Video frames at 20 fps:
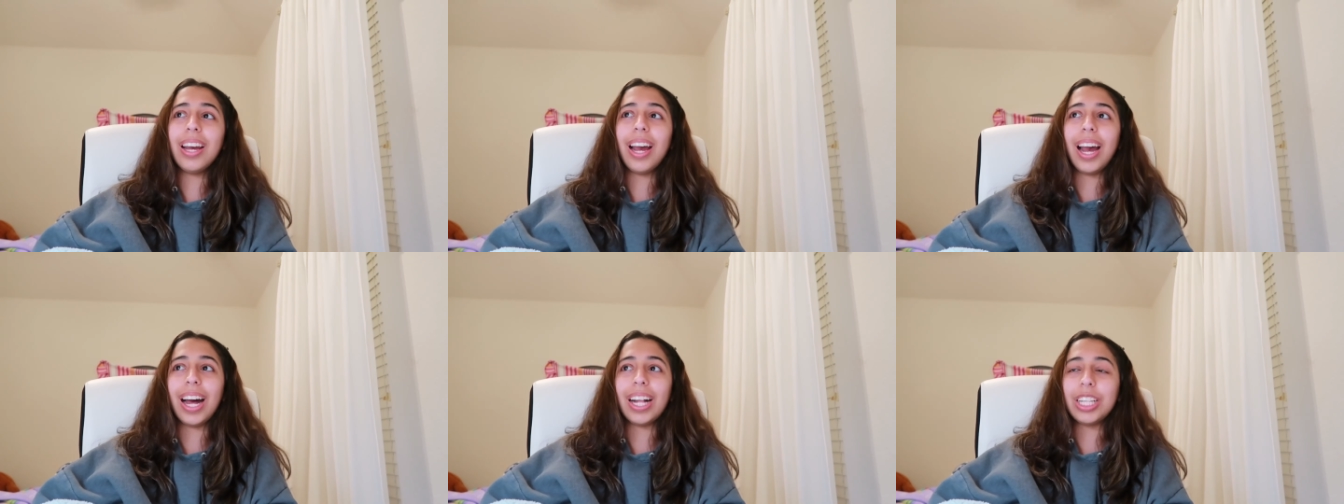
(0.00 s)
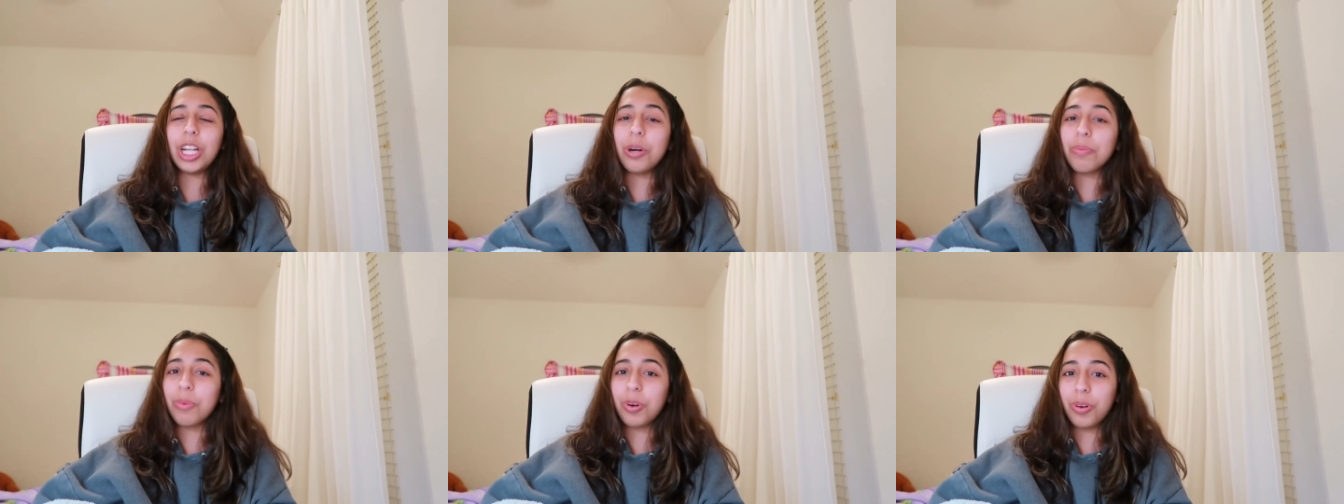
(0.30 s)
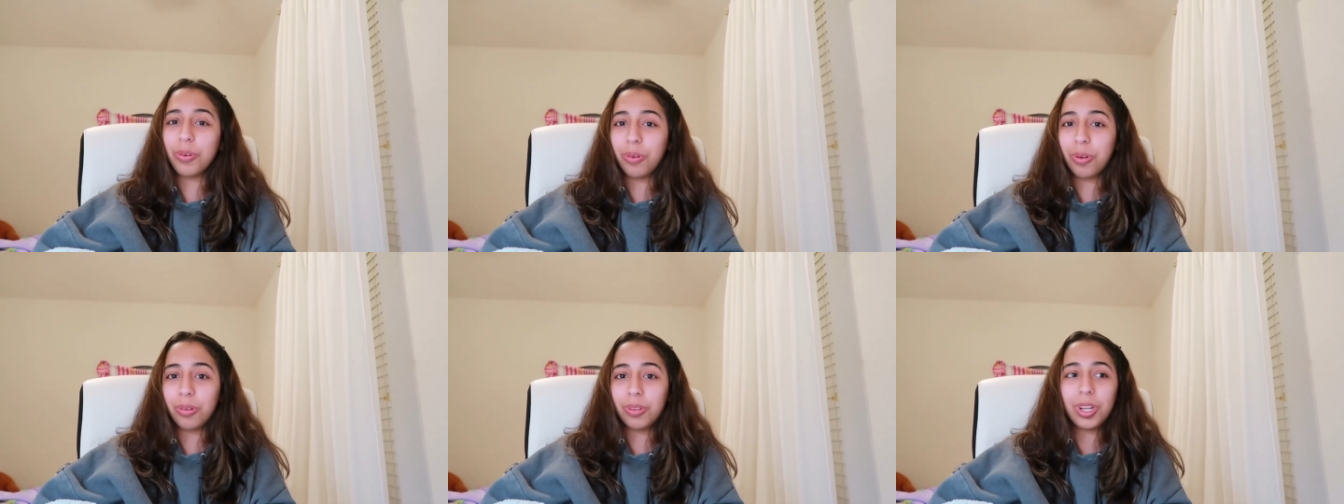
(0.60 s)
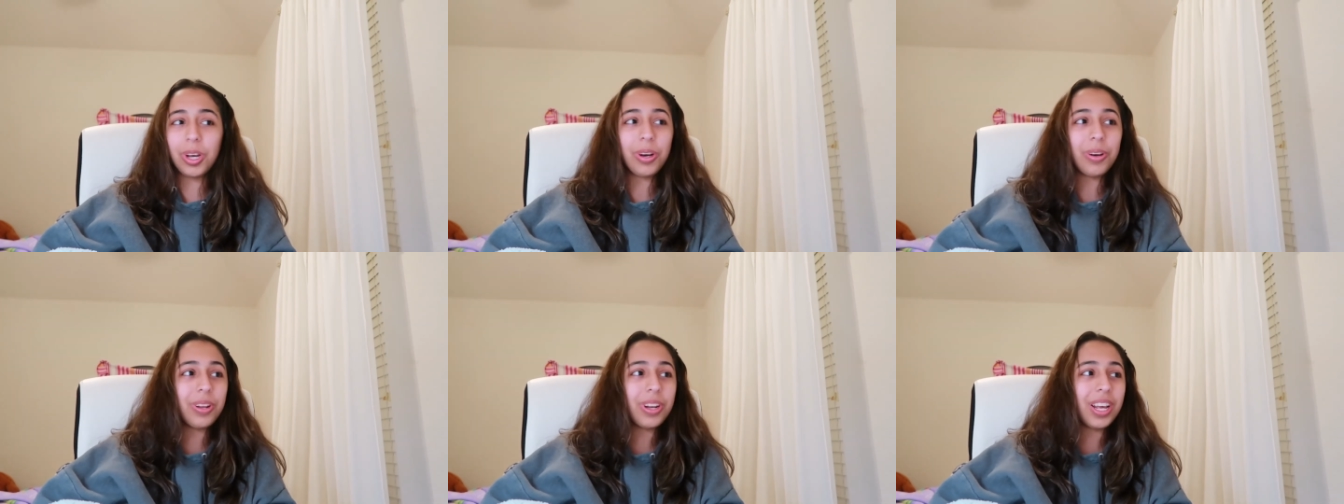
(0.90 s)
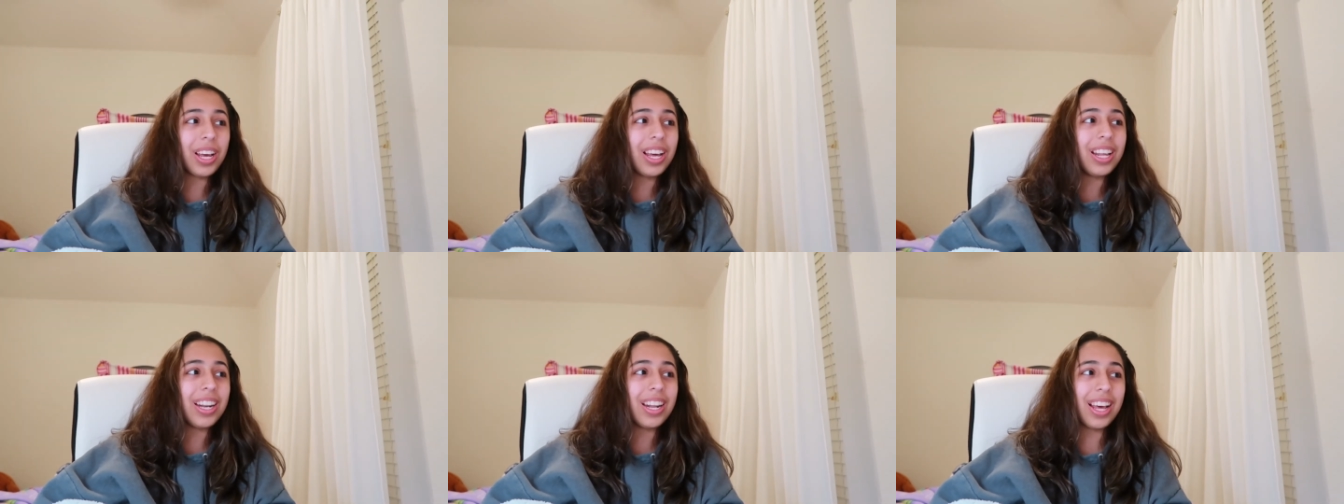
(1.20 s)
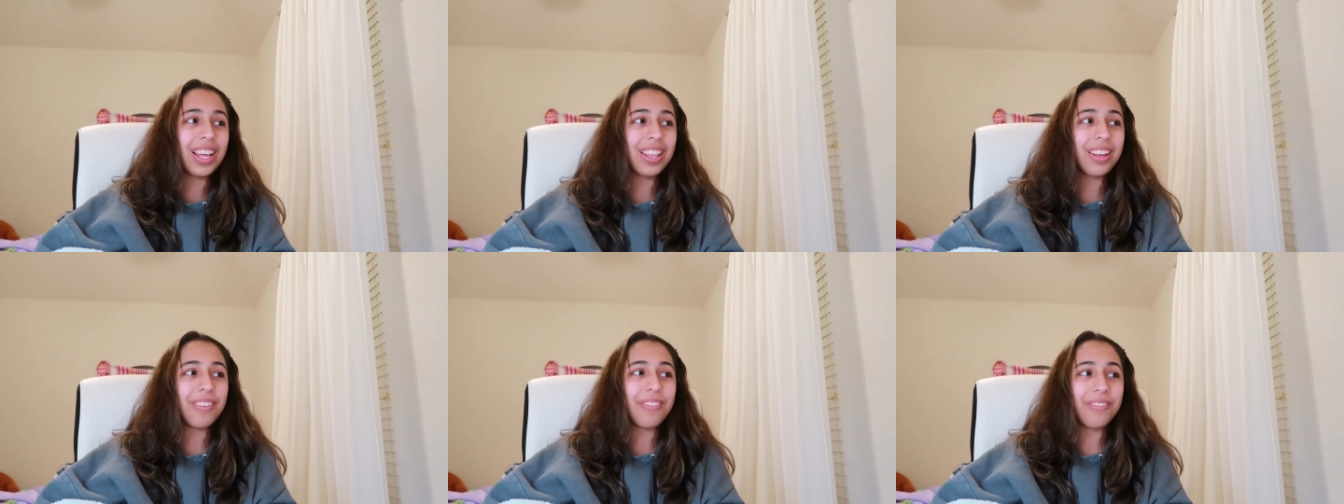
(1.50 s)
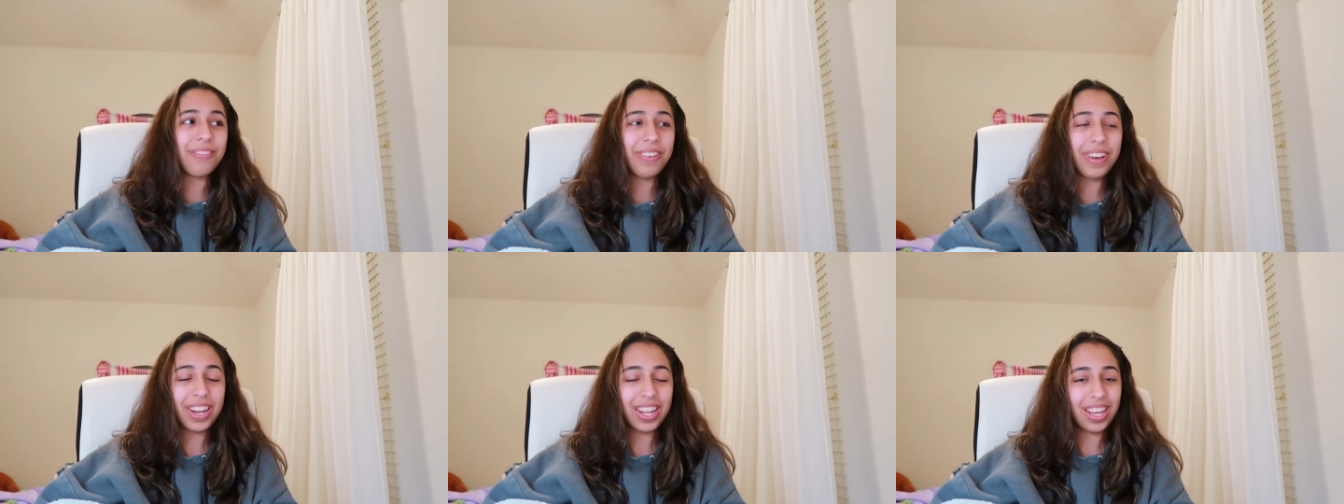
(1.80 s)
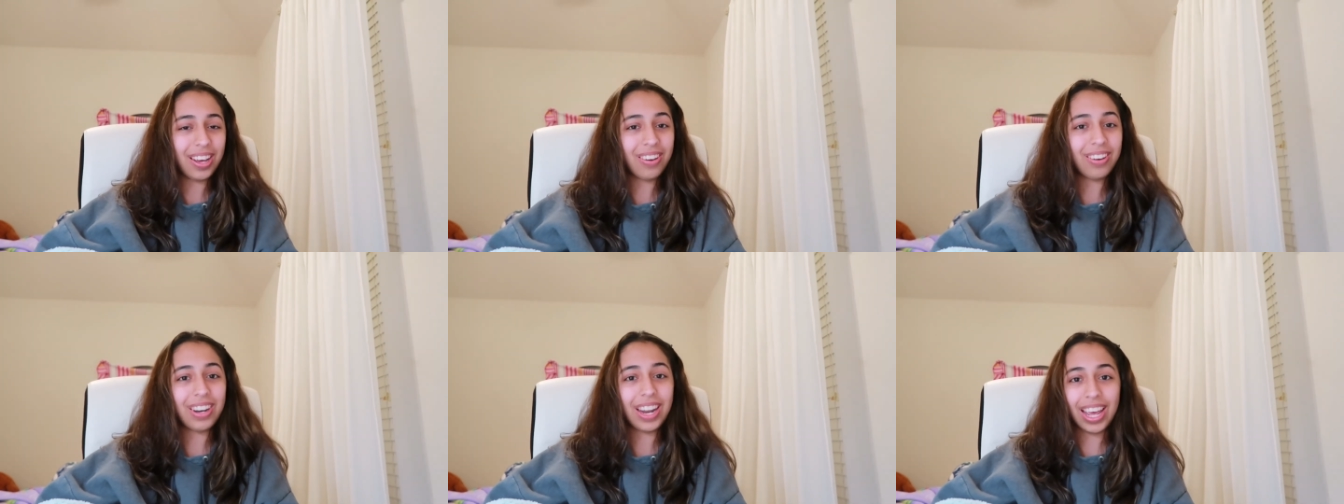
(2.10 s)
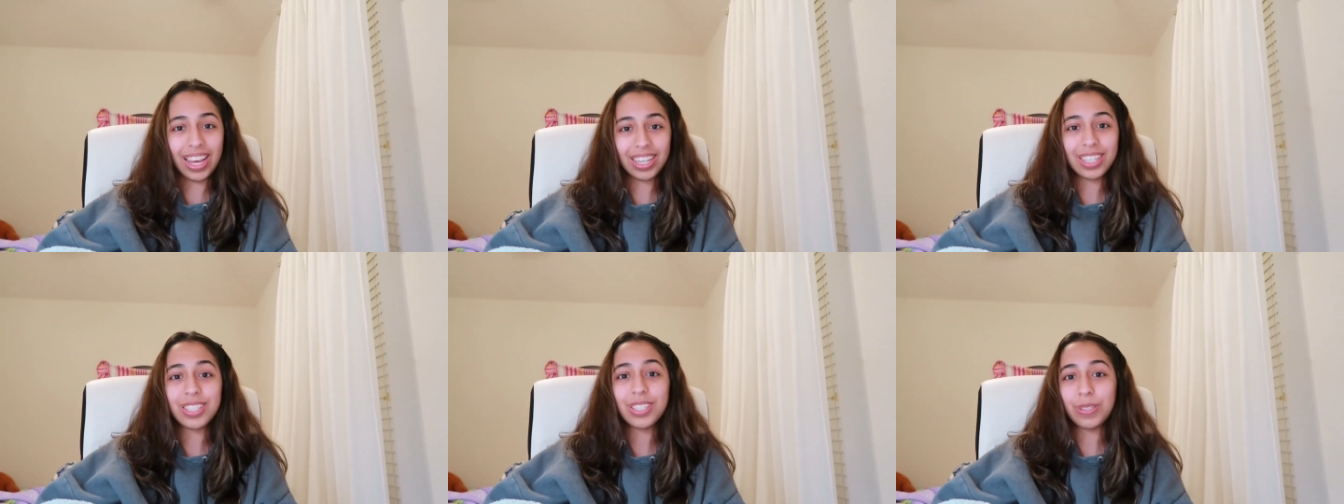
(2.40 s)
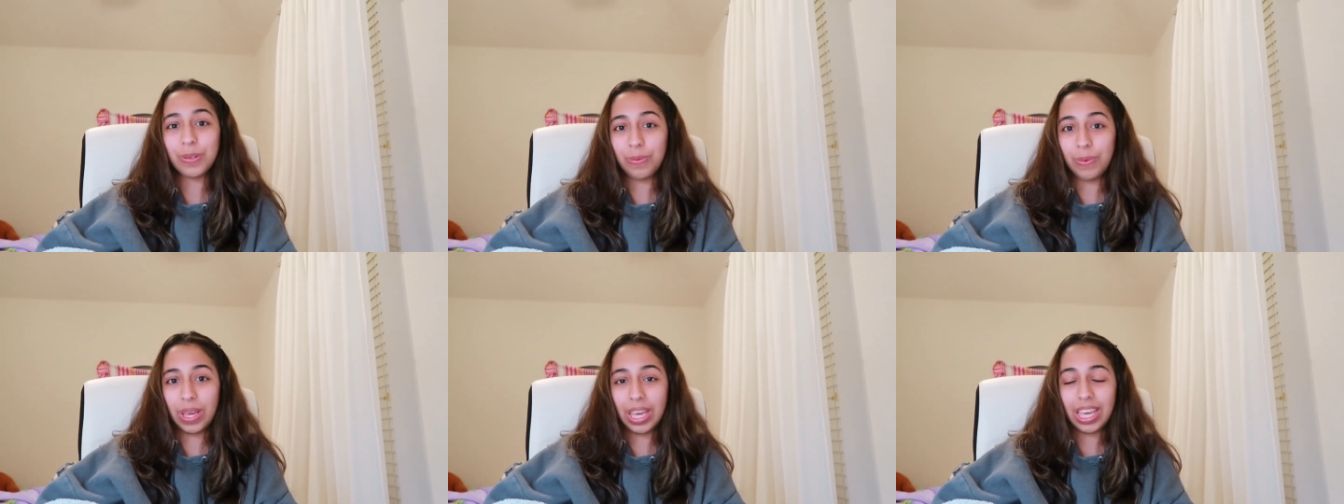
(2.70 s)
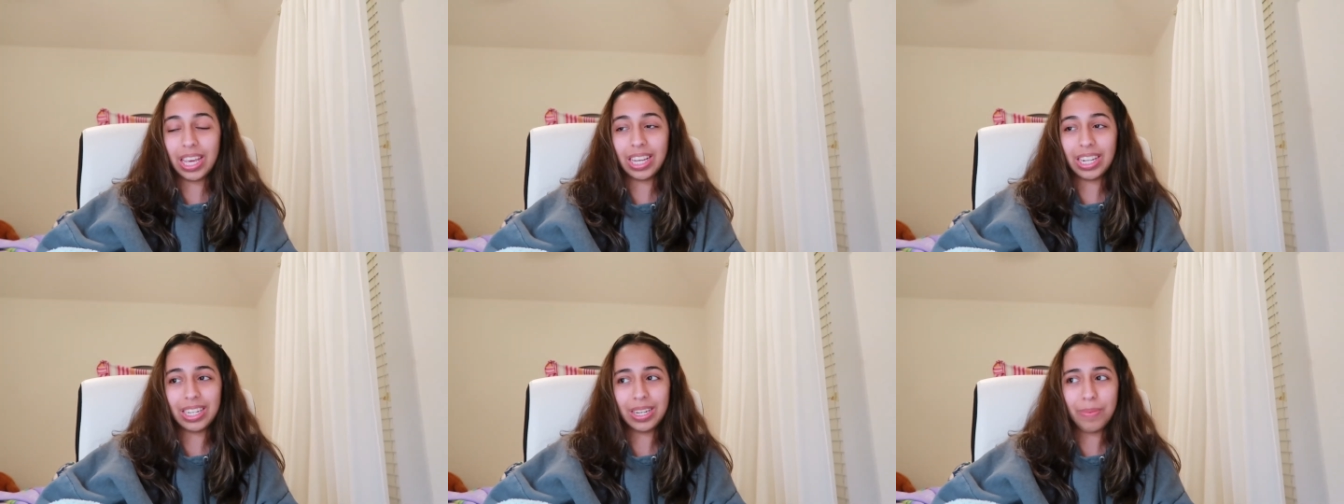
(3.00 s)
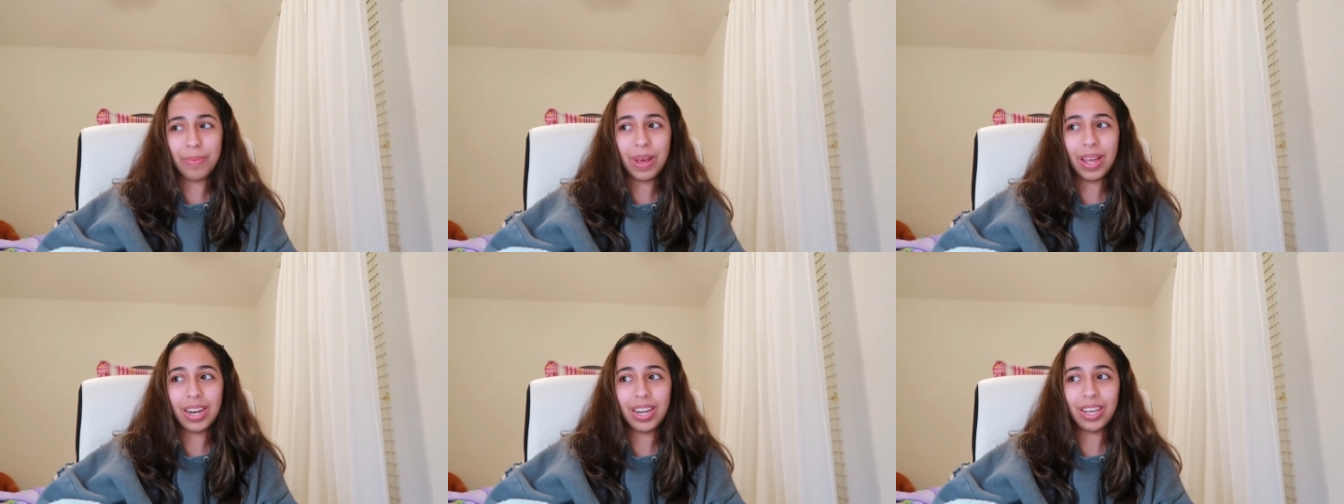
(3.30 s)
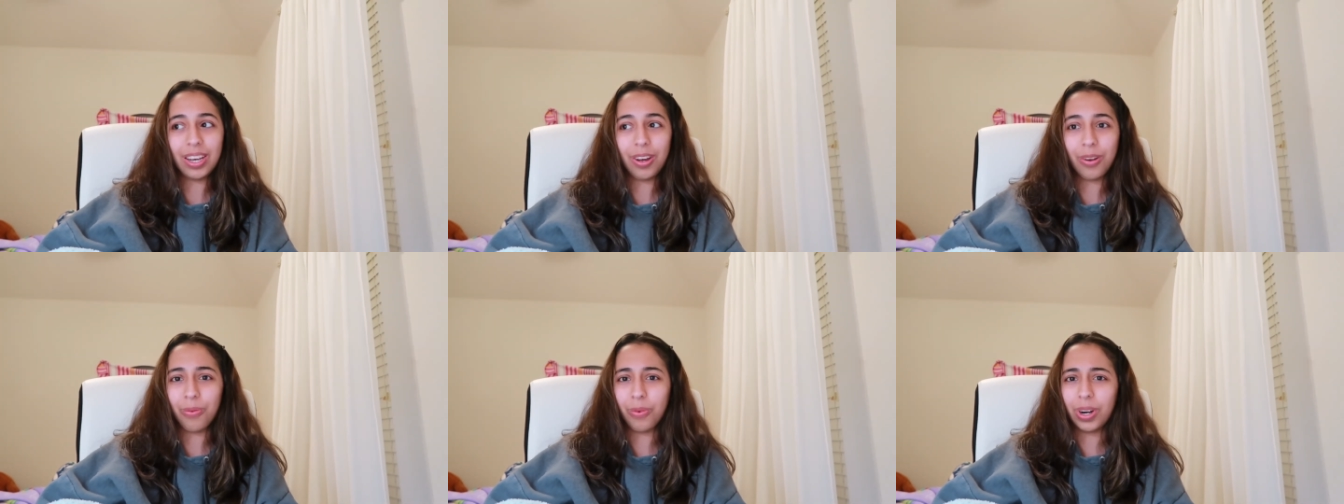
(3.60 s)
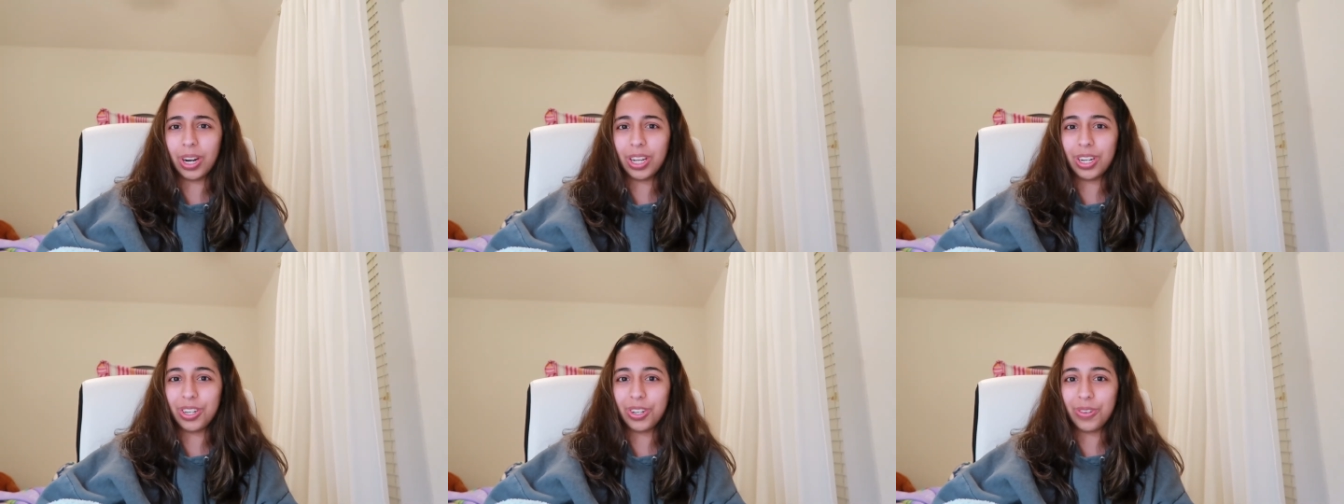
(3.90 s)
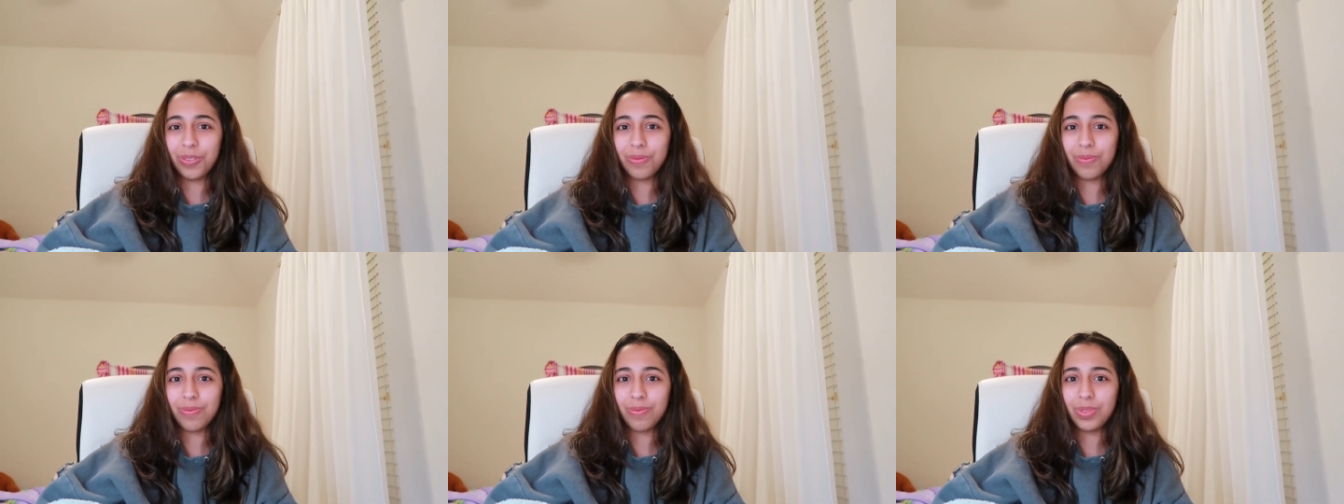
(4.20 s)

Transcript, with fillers: I'll upload another video next week depending on what I do.